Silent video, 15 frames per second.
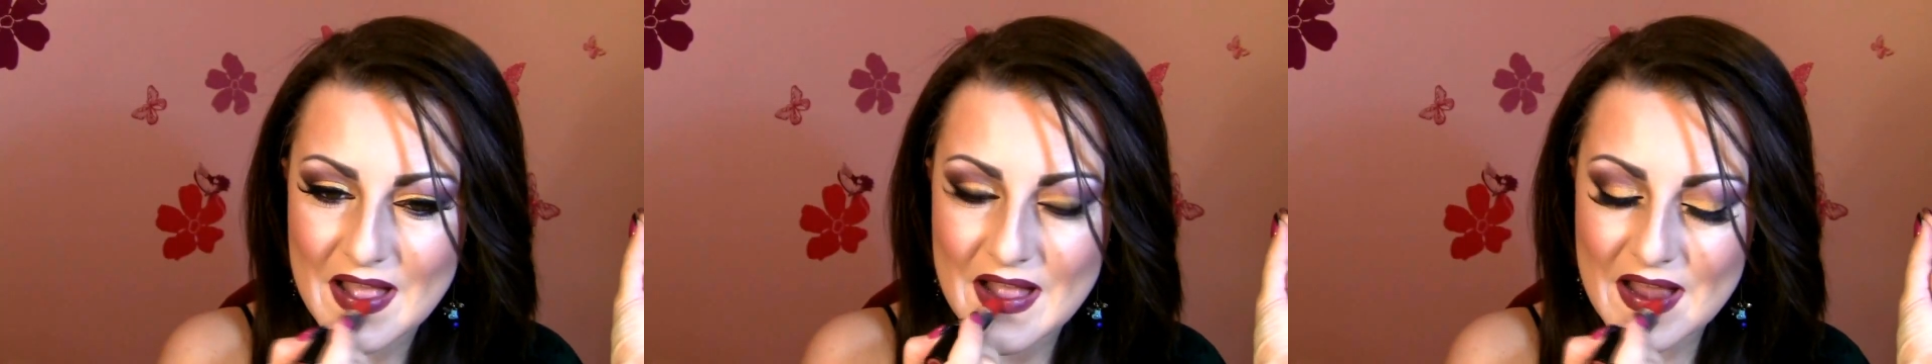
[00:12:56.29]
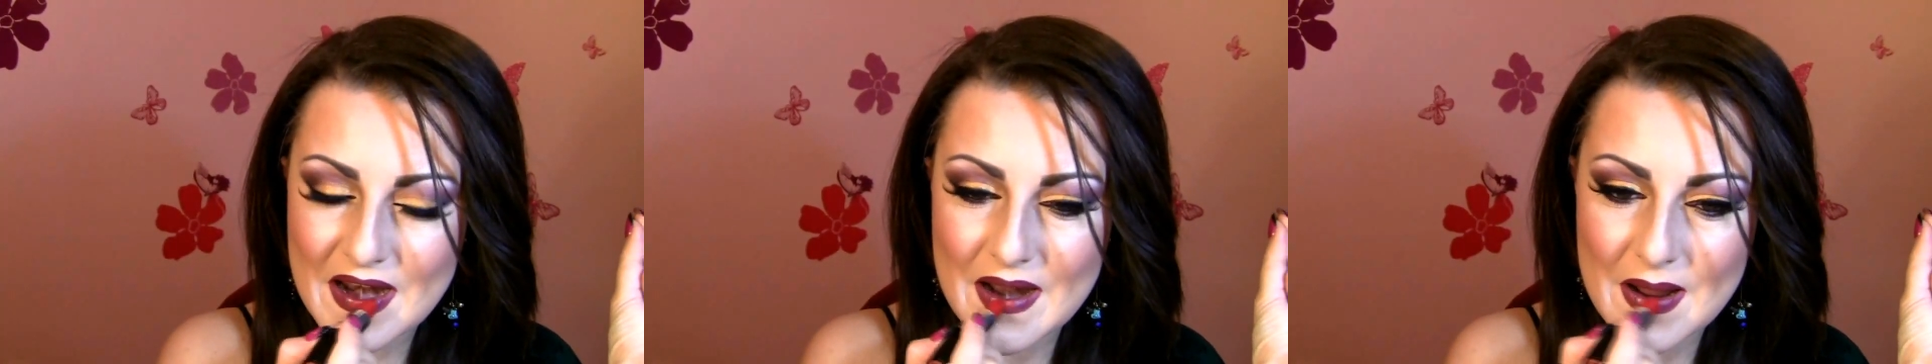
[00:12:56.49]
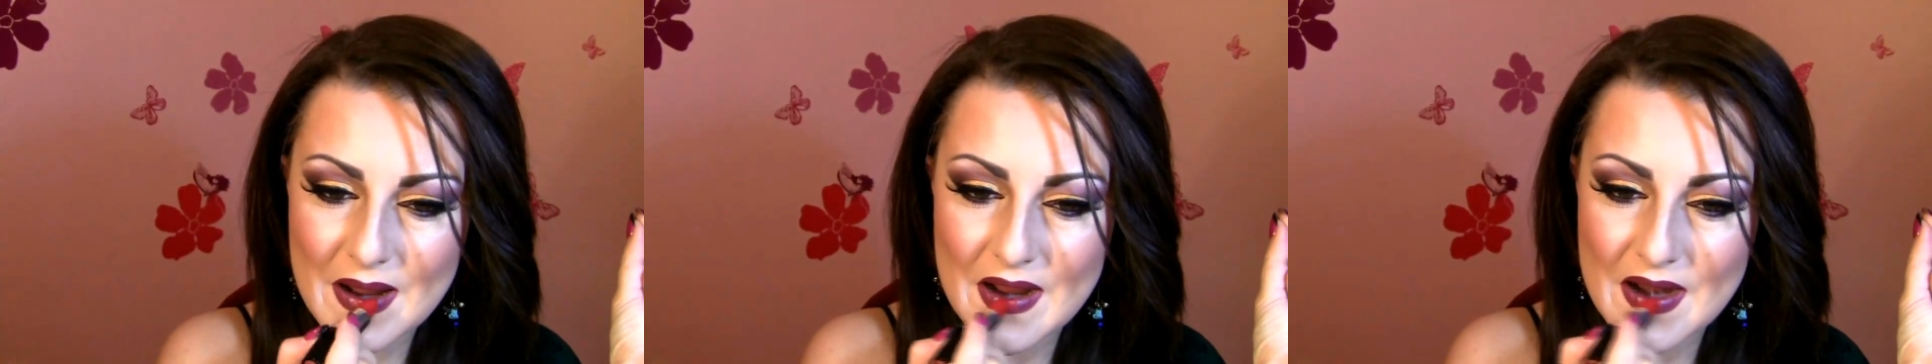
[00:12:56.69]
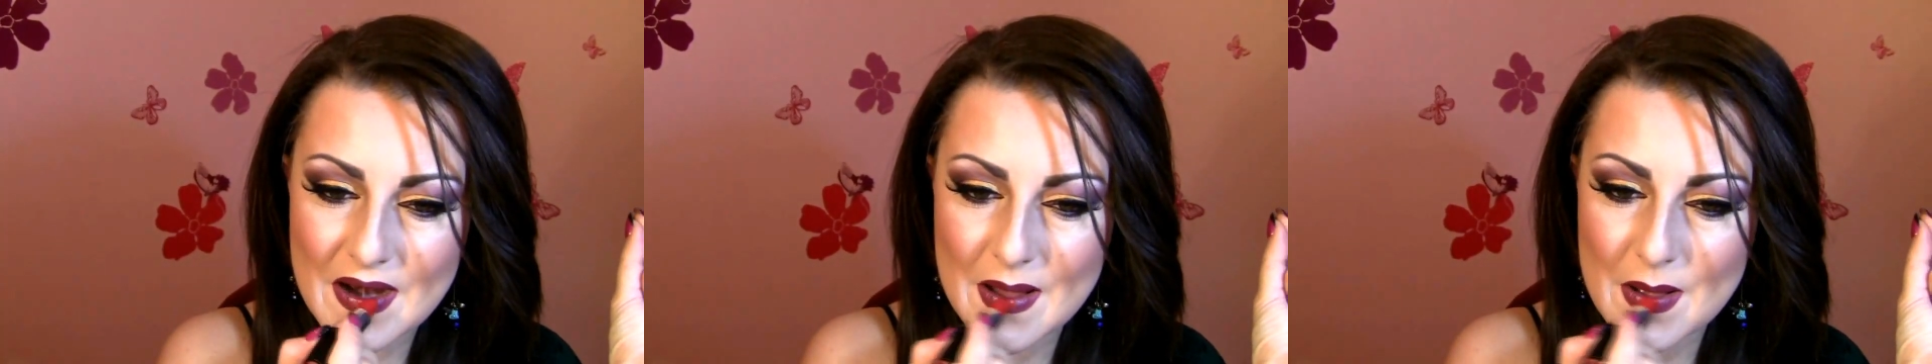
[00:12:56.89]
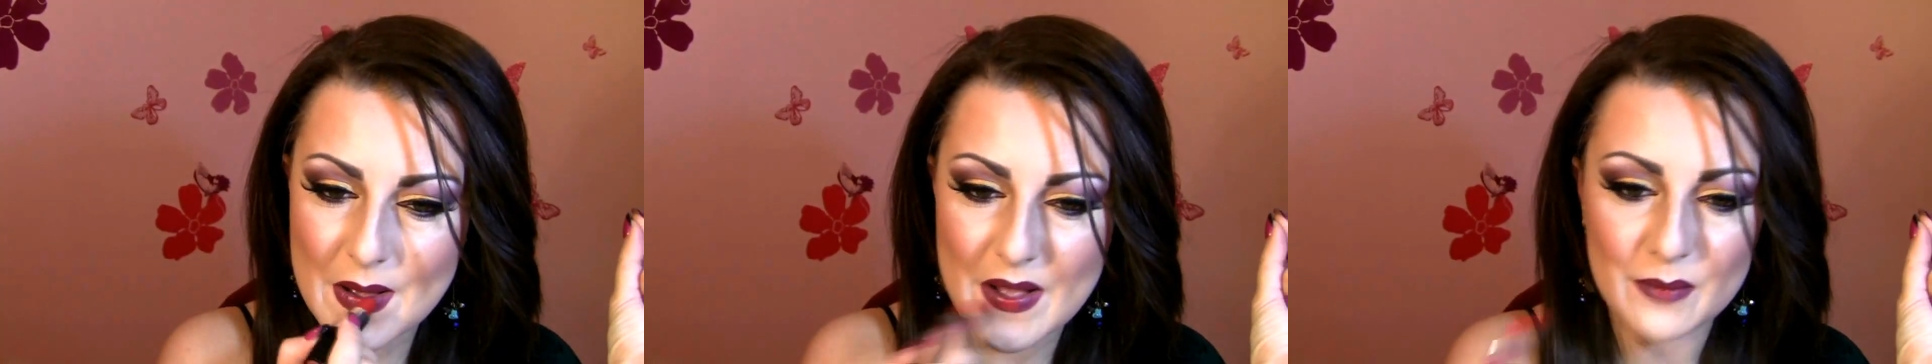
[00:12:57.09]
And I'm
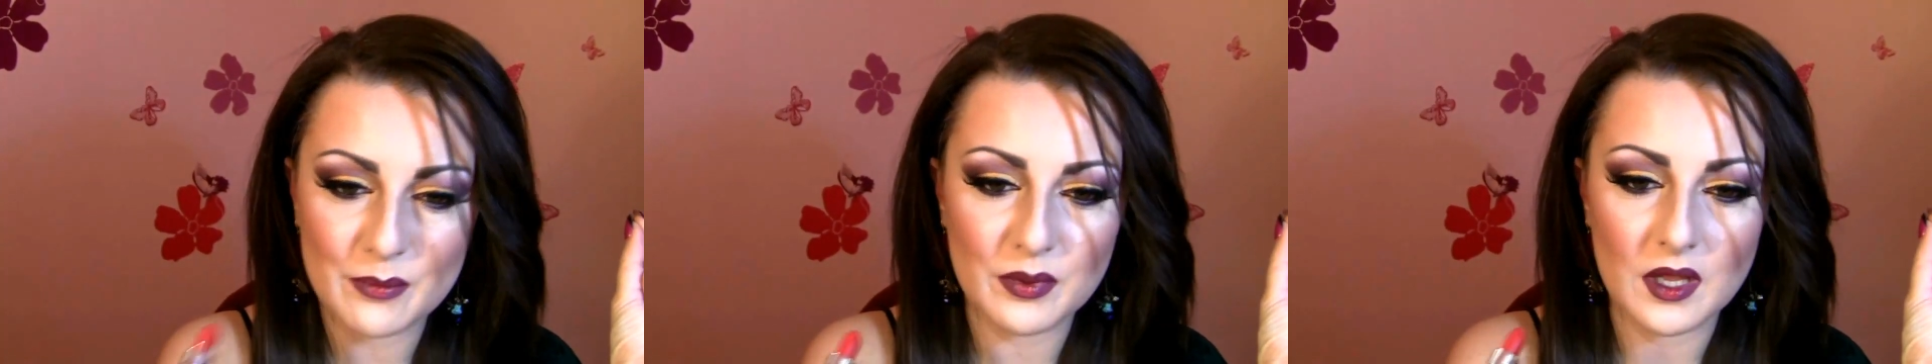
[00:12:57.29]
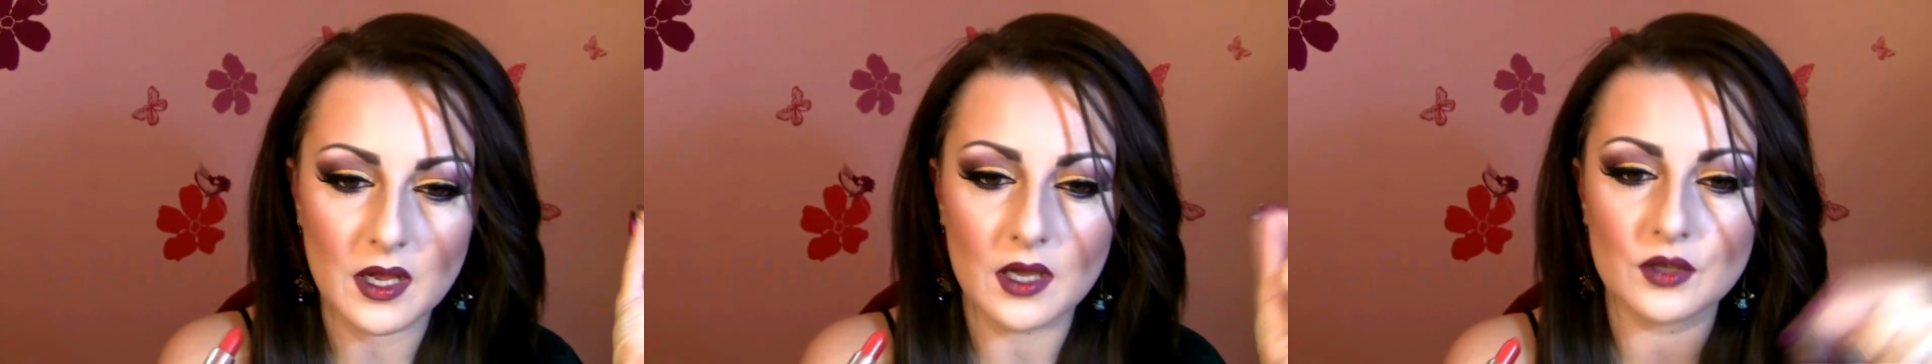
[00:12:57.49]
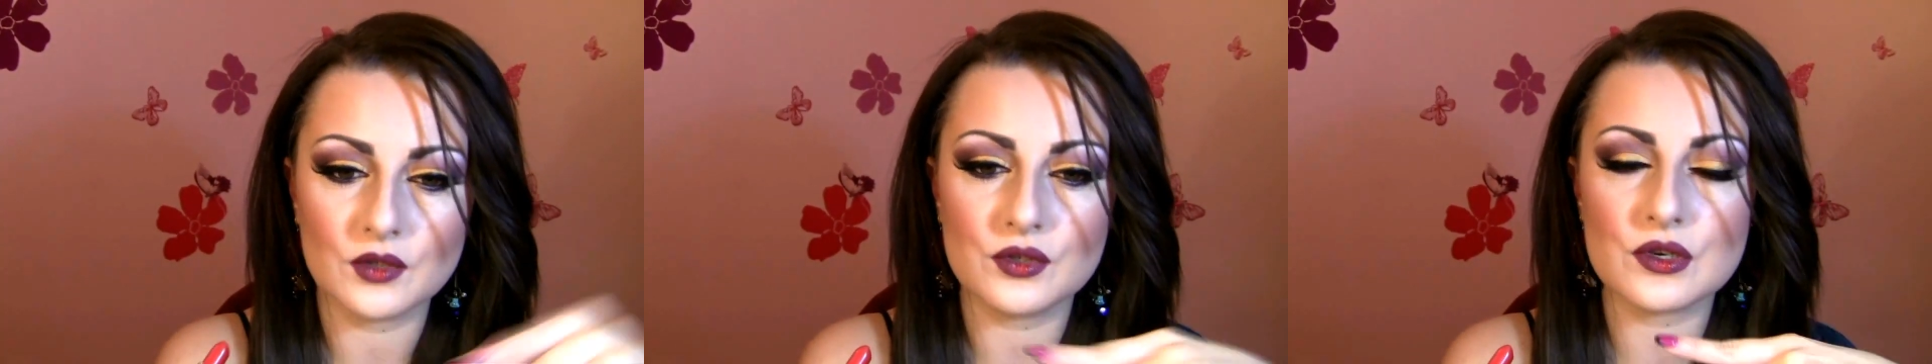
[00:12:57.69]
gonna apply